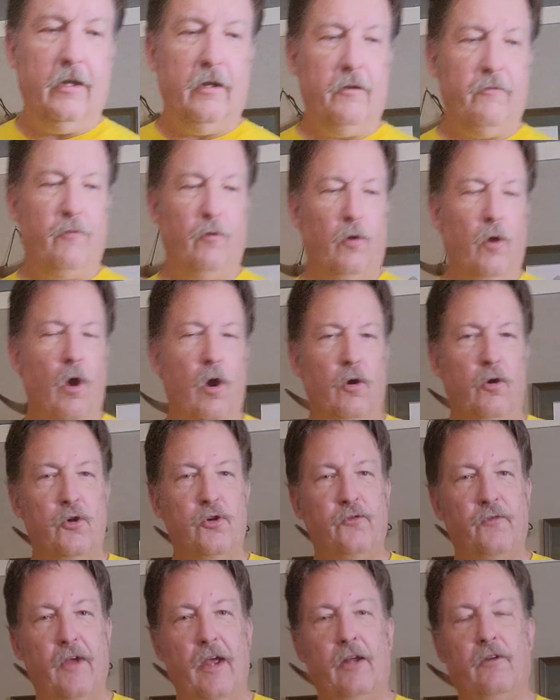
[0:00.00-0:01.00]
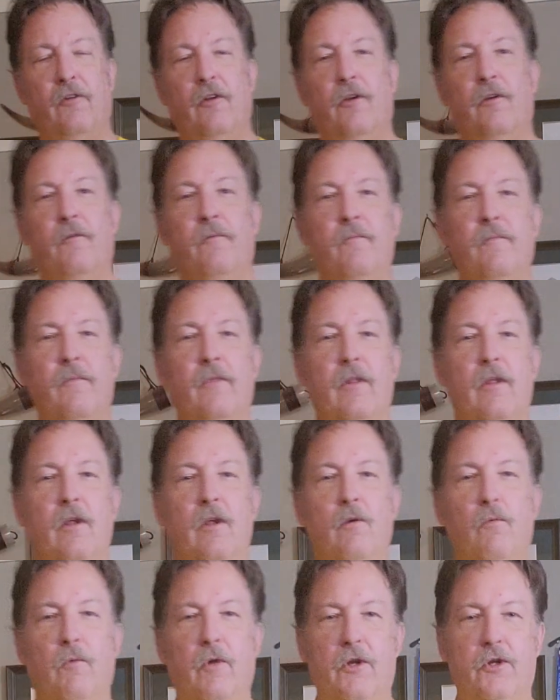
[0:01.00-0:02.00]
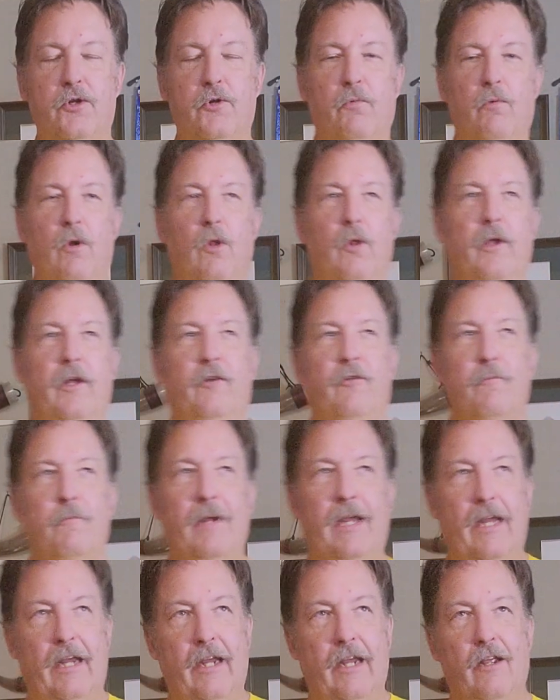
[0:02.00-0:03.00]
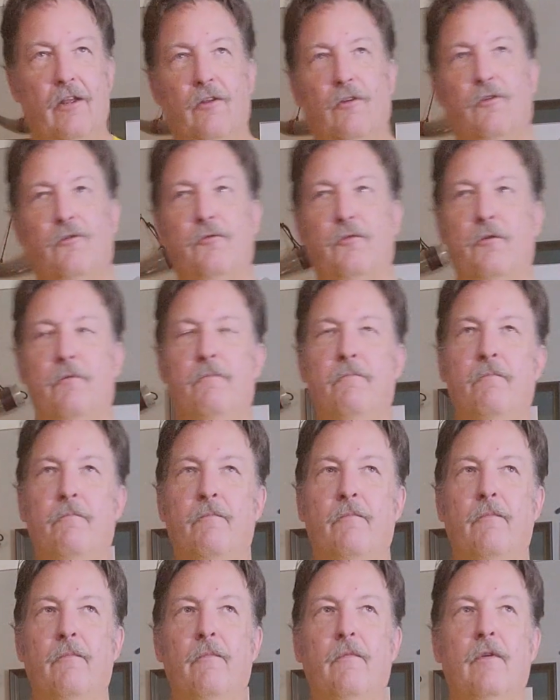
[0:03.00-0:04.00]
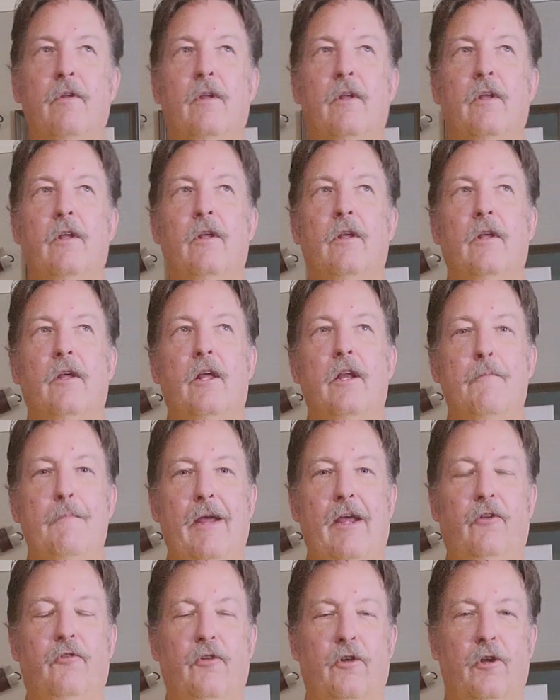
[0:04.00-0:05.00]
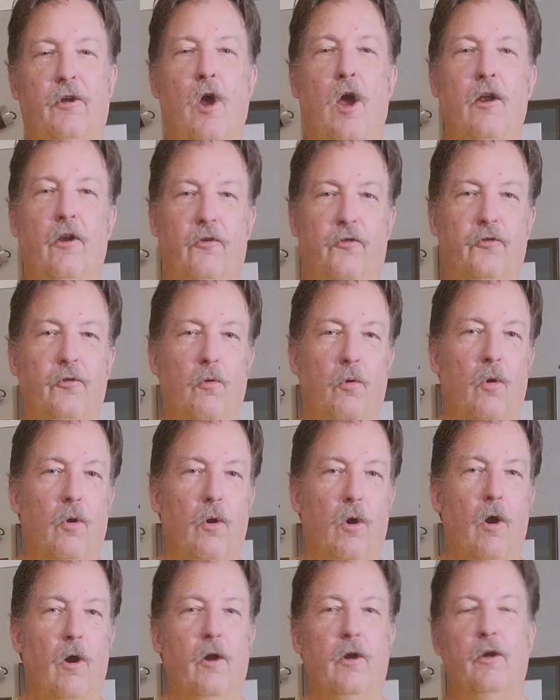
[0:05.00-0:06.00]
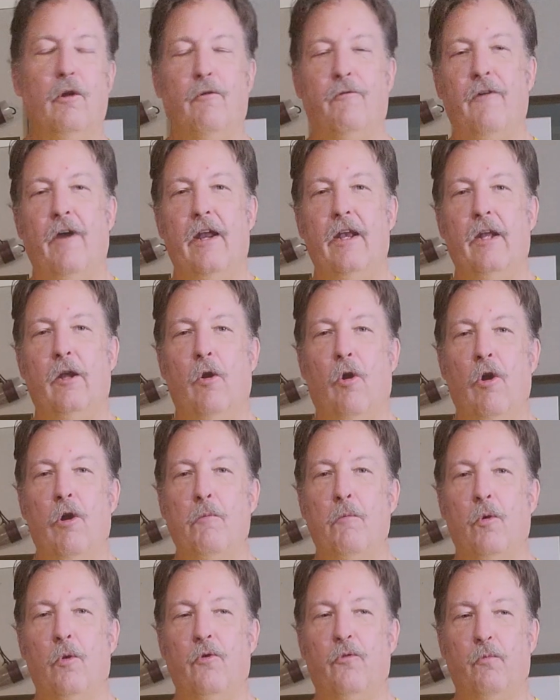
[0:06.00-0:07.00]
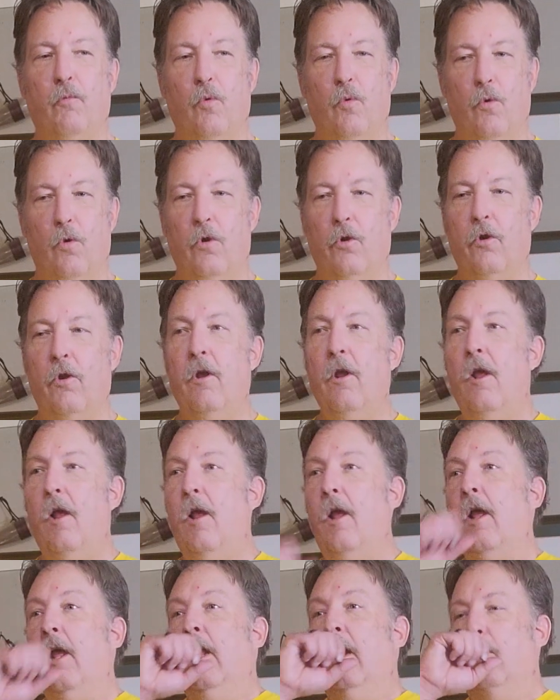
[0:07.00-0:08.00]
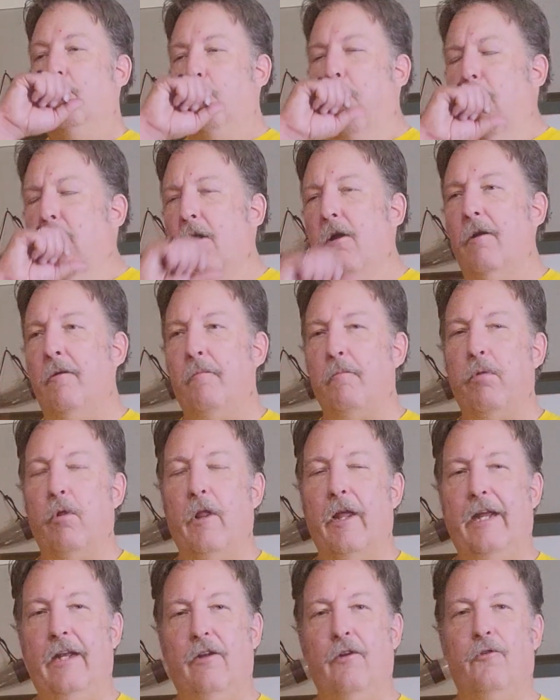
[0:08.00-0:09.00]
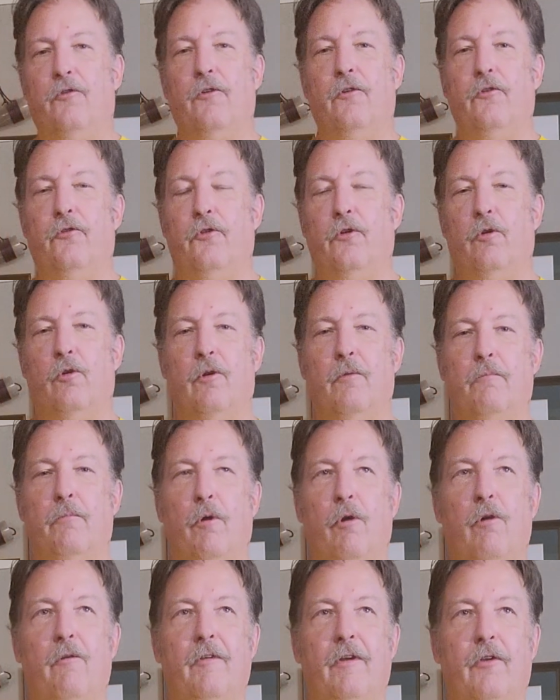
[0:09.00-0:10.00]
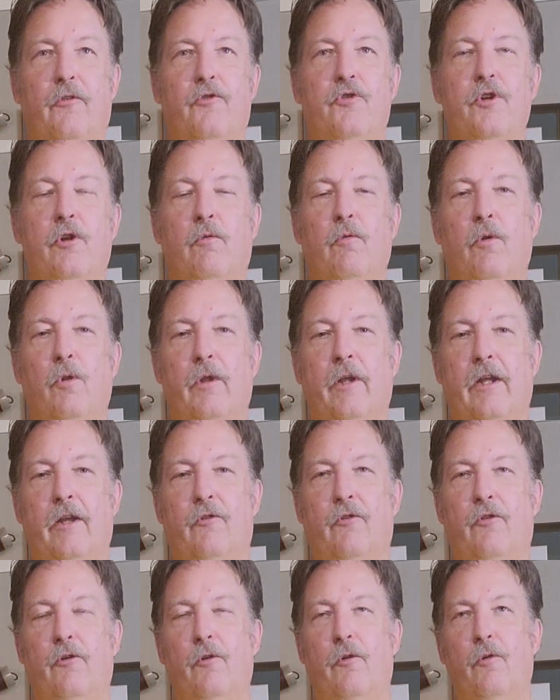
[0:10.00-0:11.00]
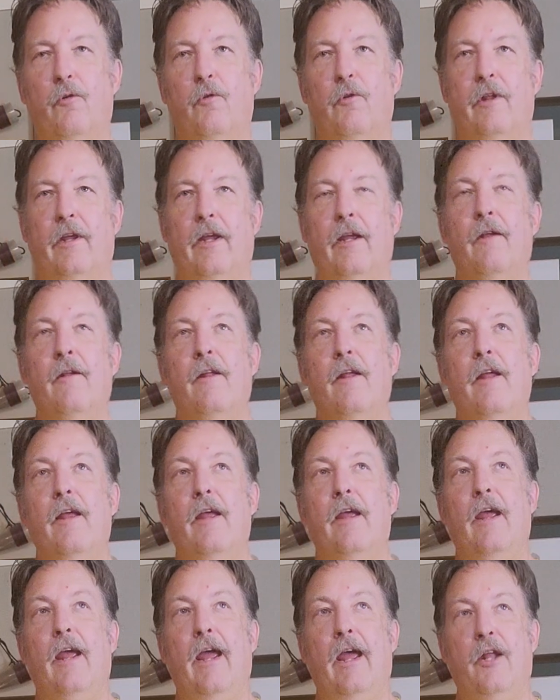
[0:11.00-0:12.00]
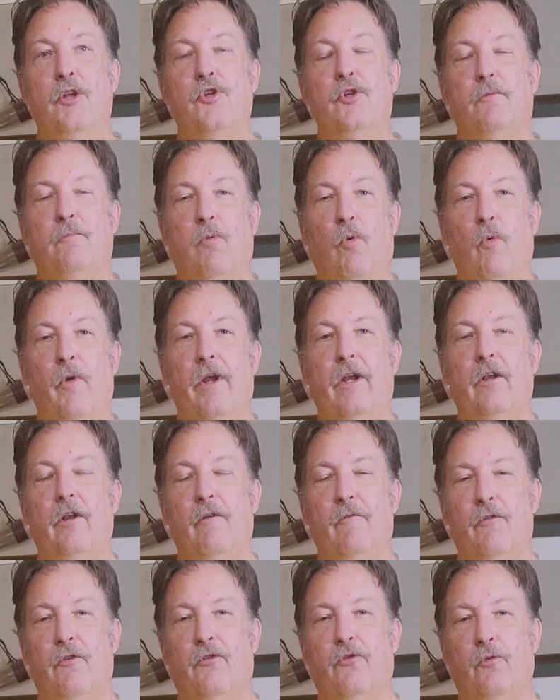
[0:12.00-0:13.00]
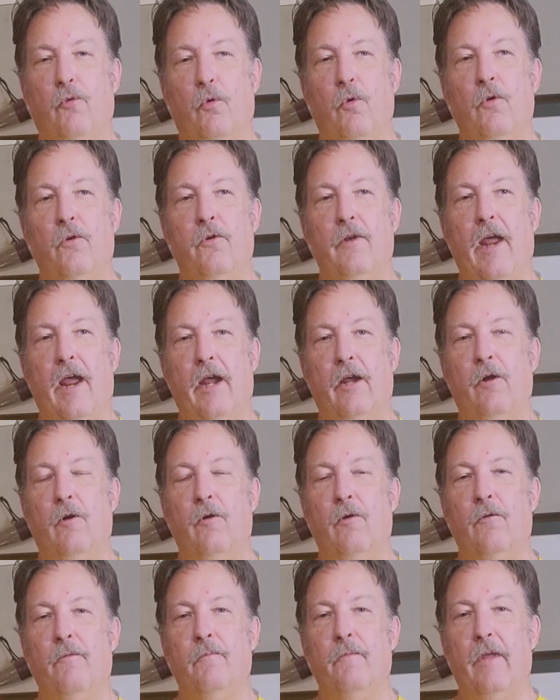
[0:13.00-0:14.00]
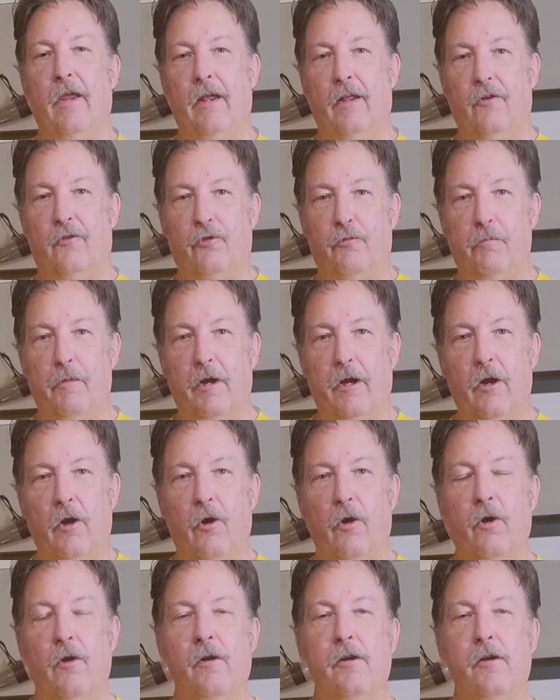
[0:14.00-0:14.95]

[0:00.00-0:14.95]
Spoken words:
For Harnischfechten, which really to me is an amazing connoisseur art, you're fighting armor is worn. Plate is considered impervious generally to the edge and point of the sword, dagger, and spear,